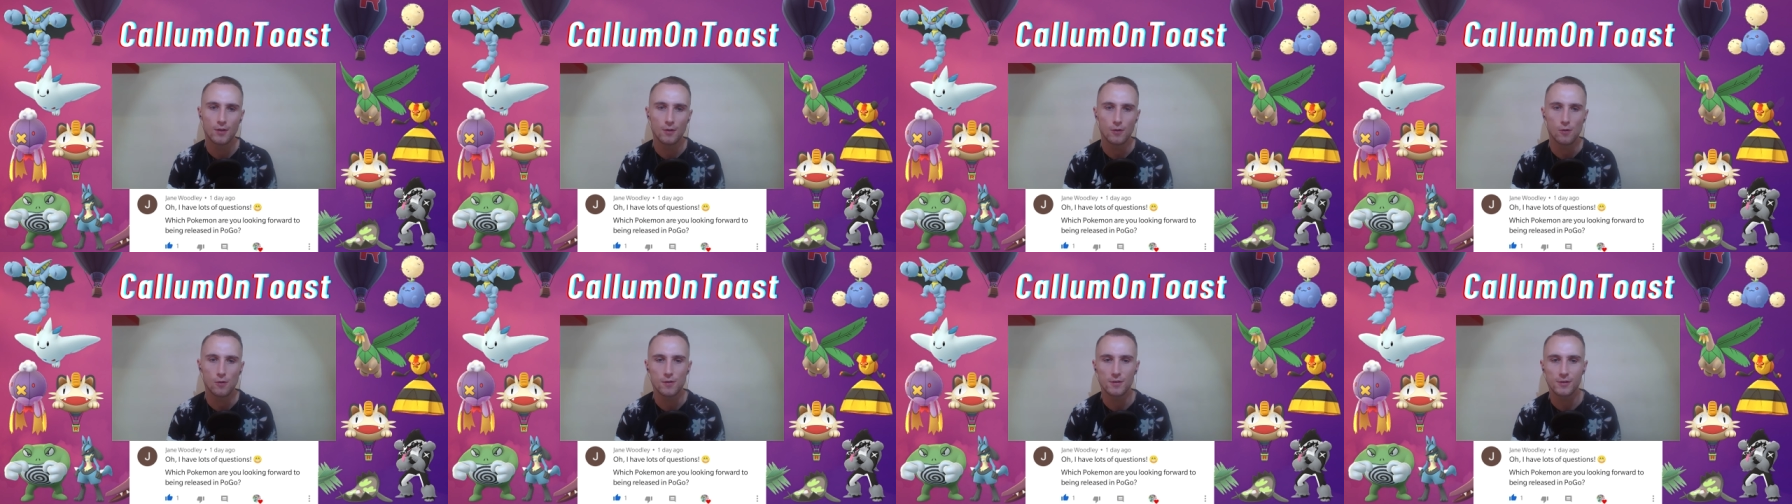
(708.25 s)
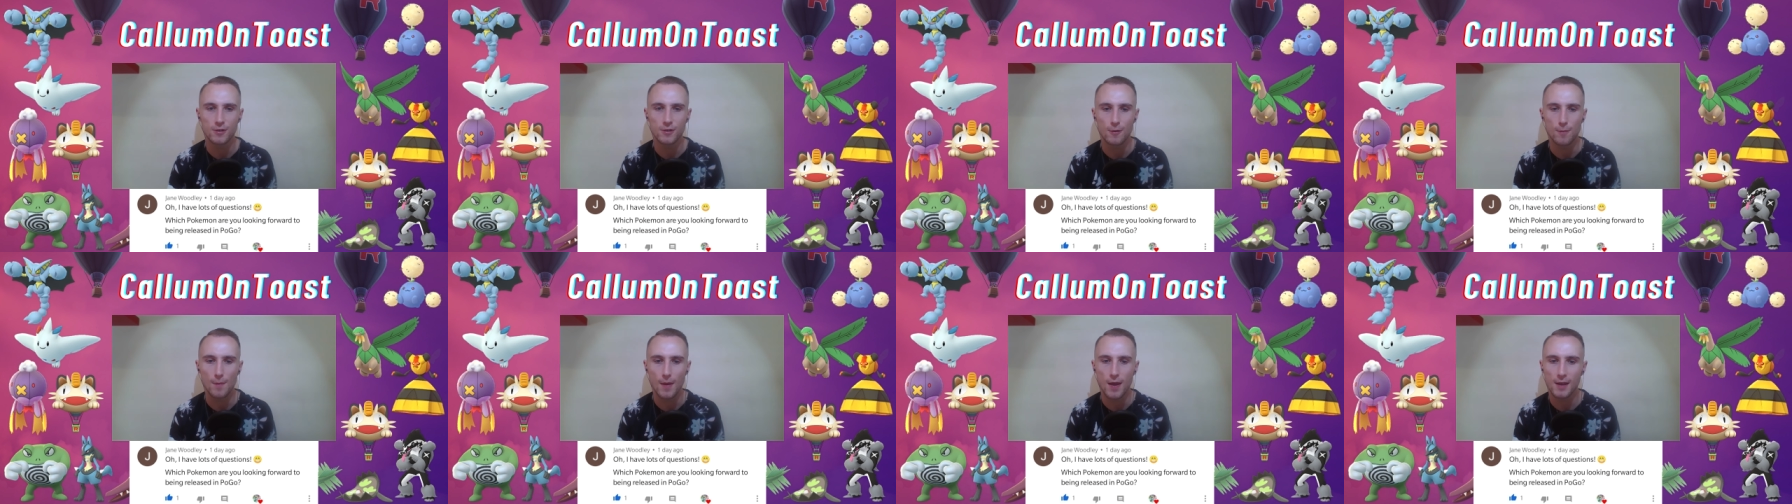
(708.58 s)

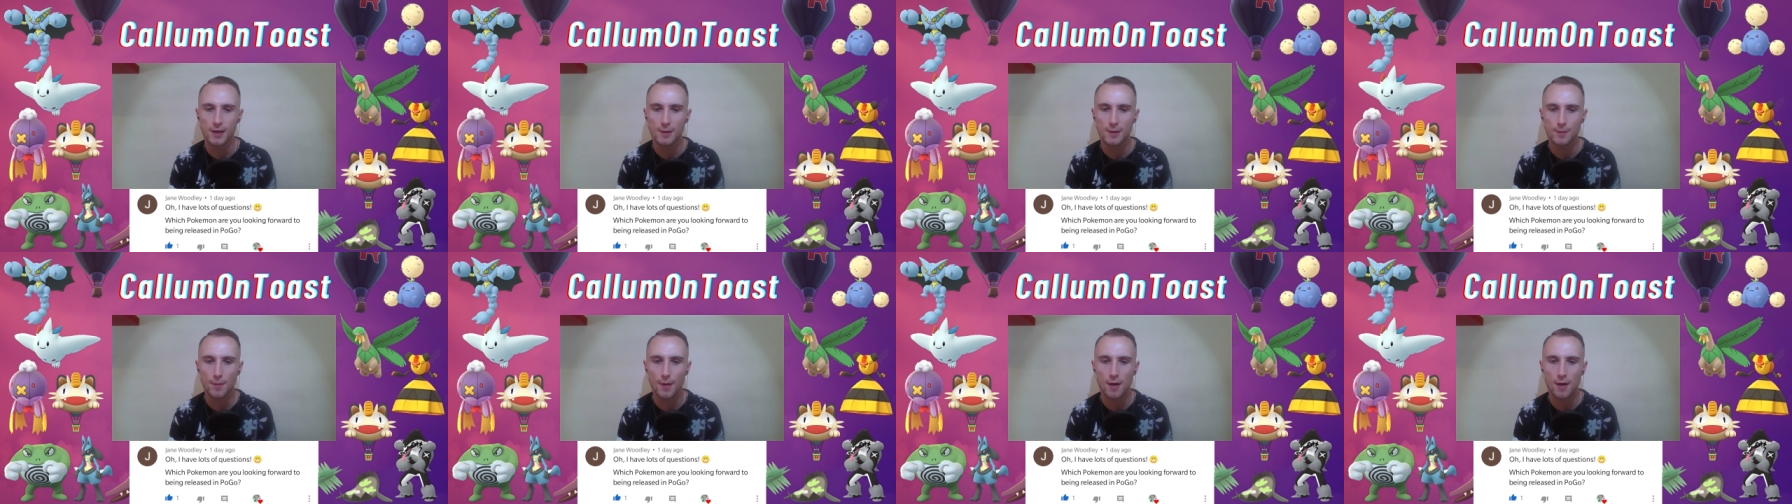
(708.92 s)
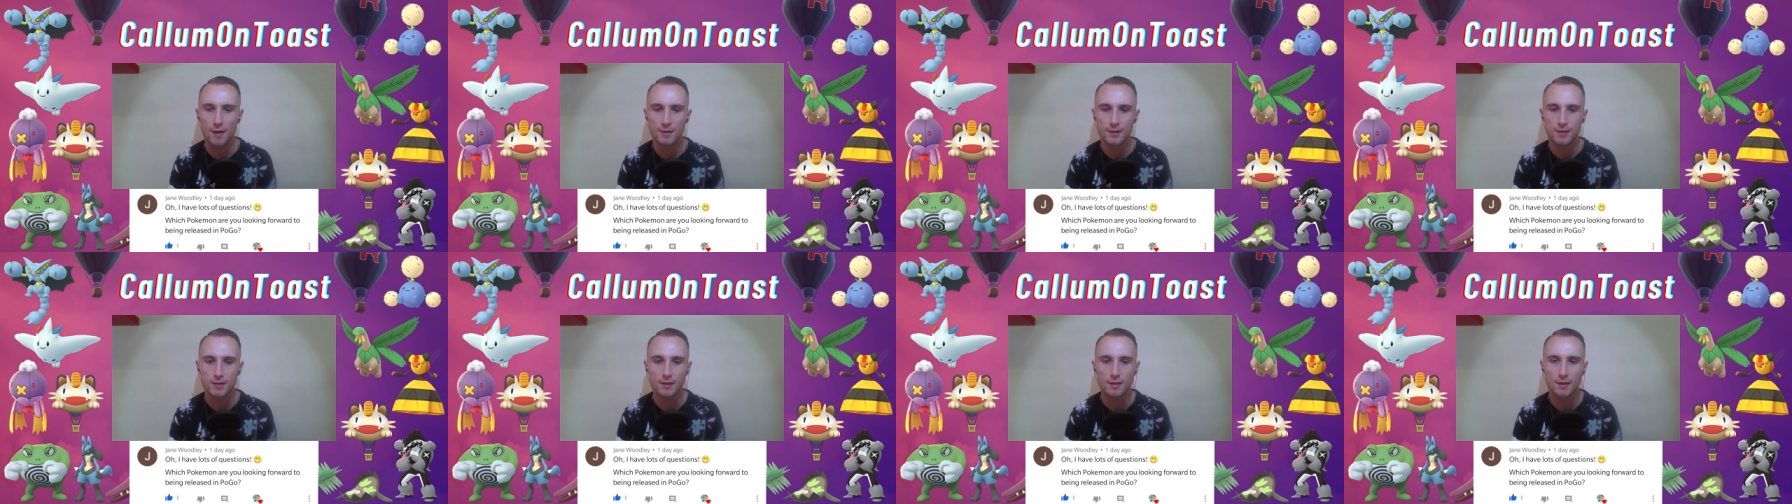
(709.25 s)
Also
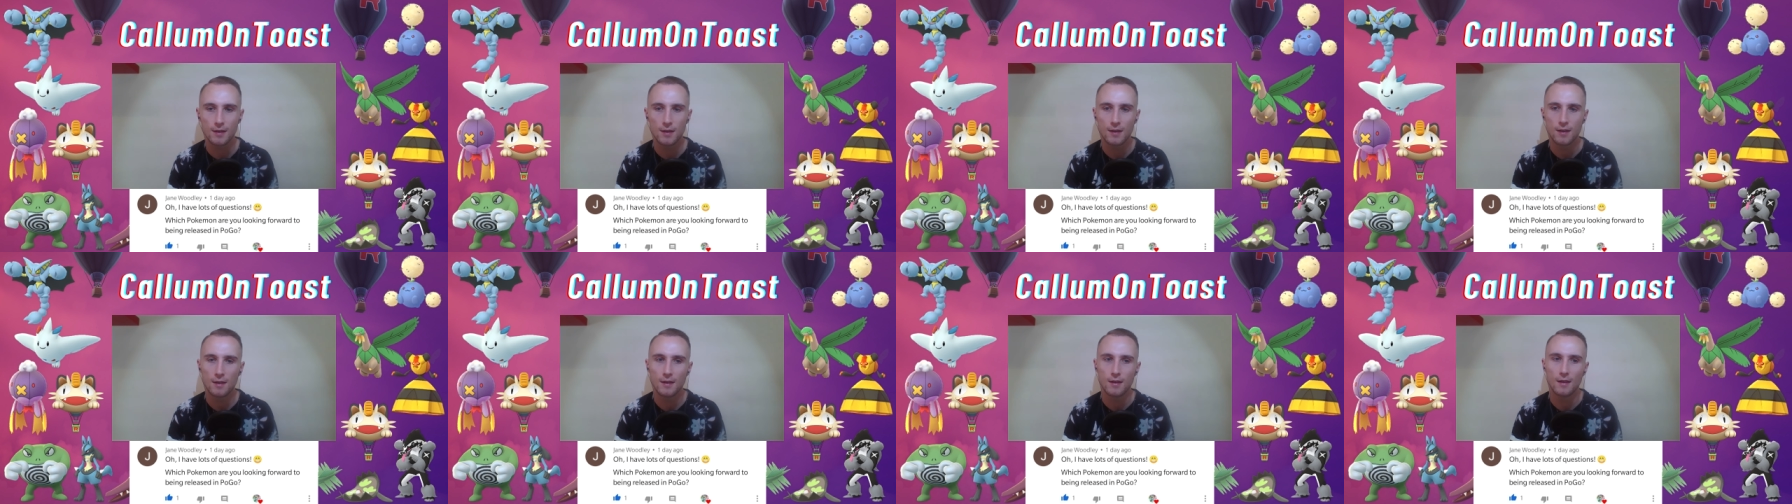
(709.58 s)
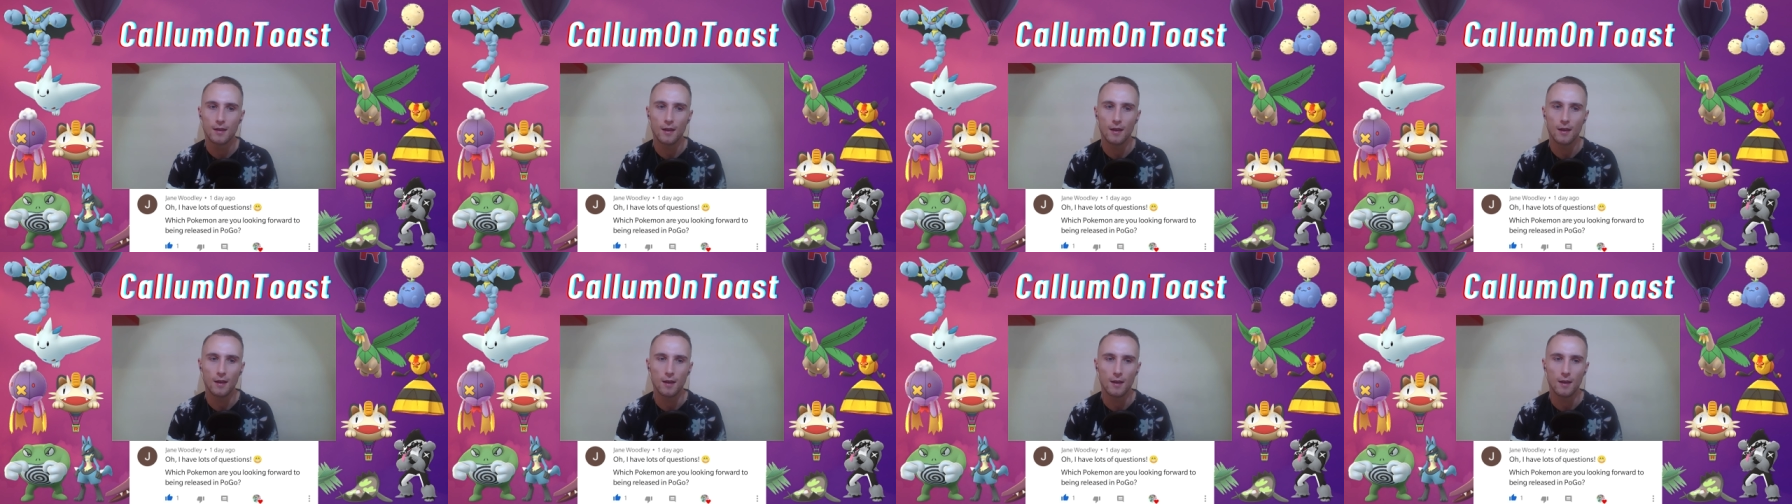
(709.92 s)
Mandibuzz
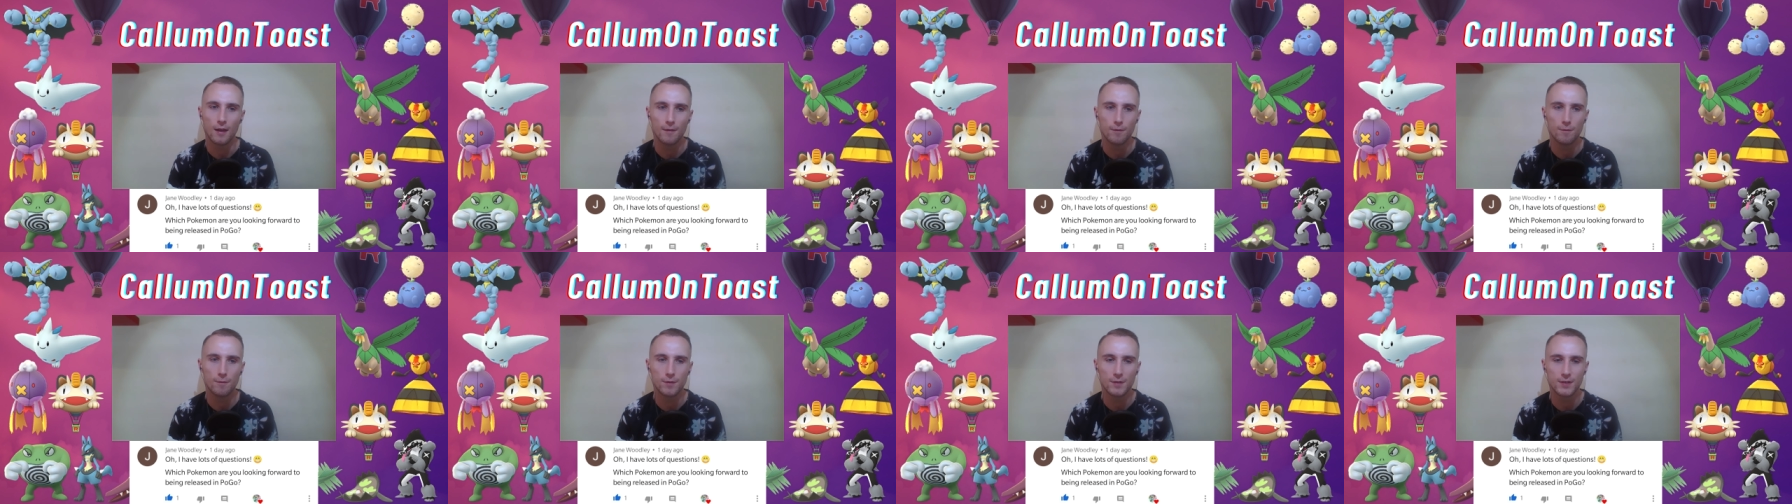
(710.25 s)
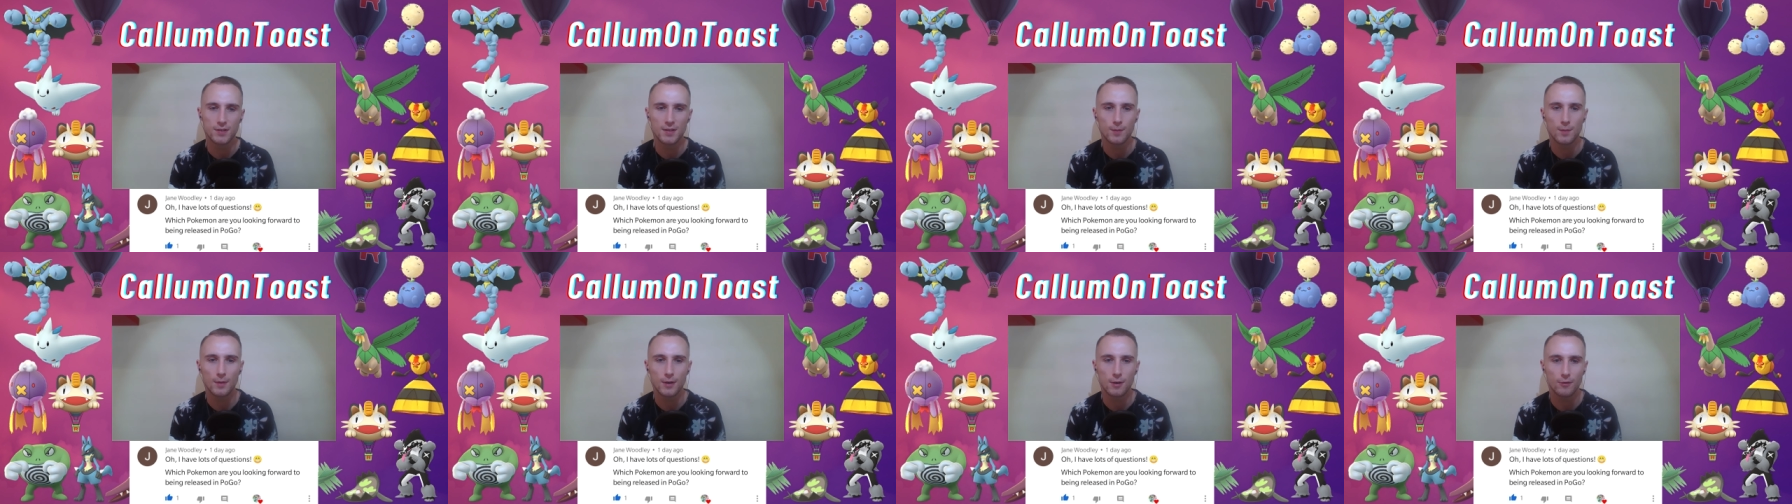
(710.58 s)
for
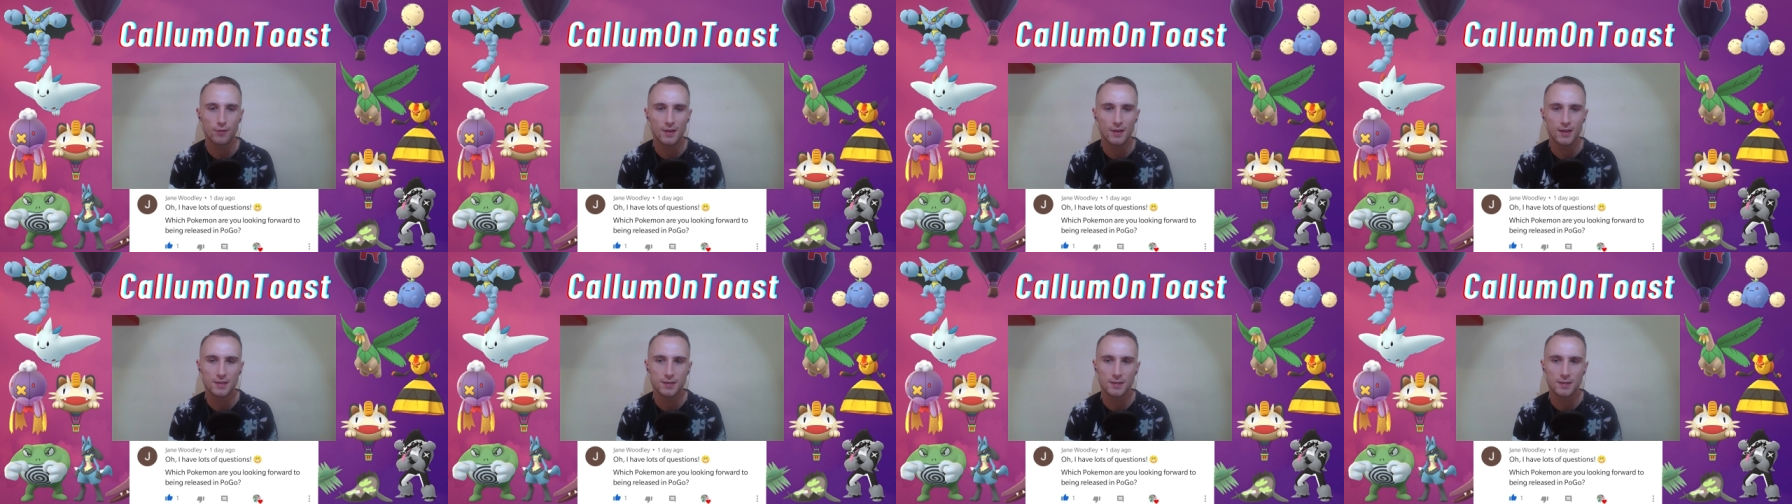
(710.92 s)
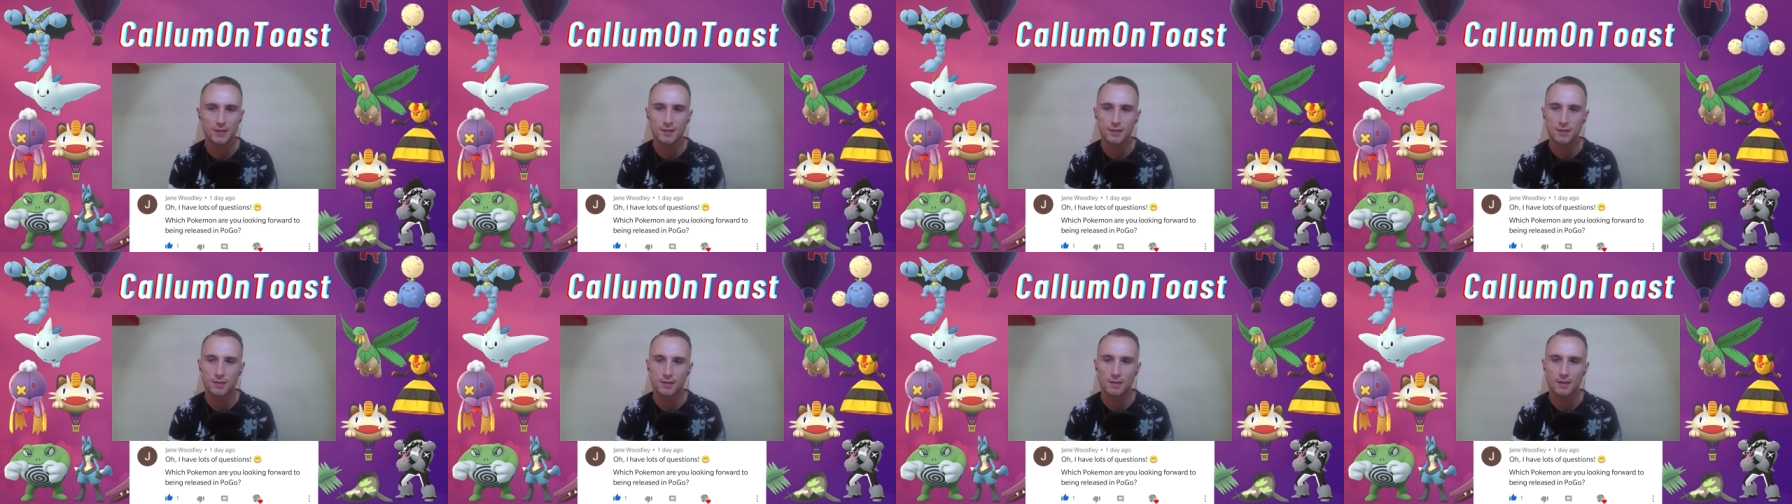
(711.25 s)
similar
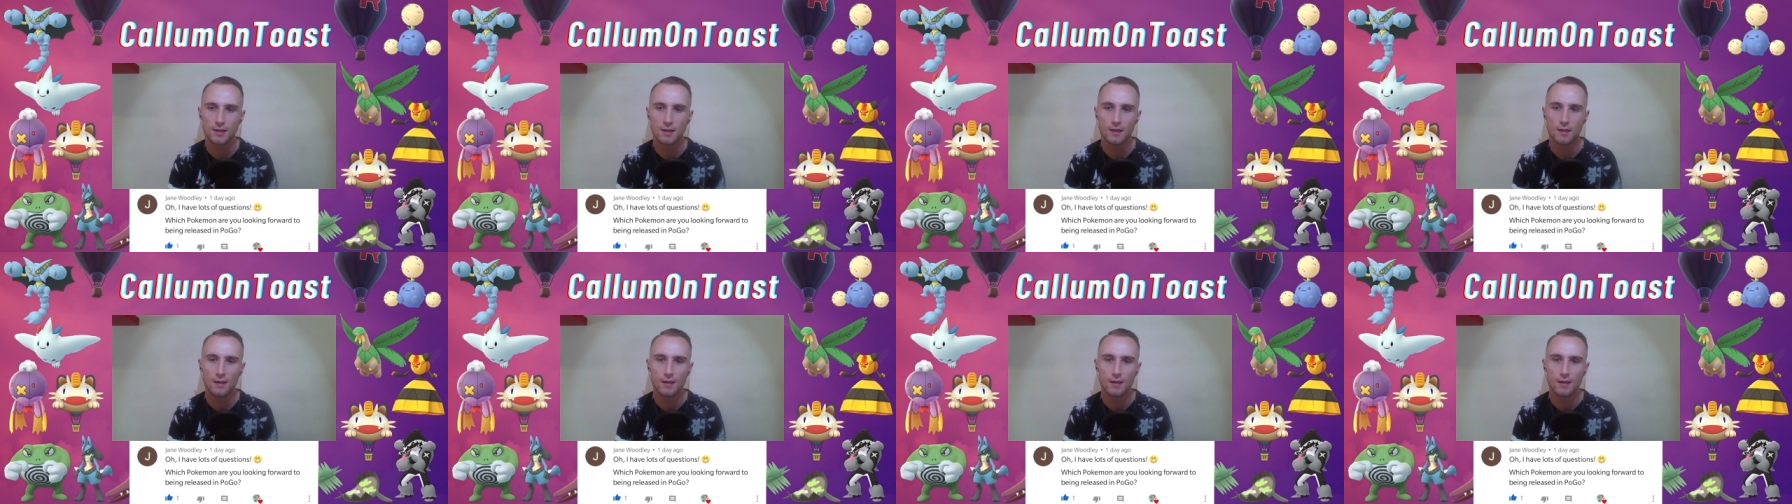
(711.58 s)
reasons.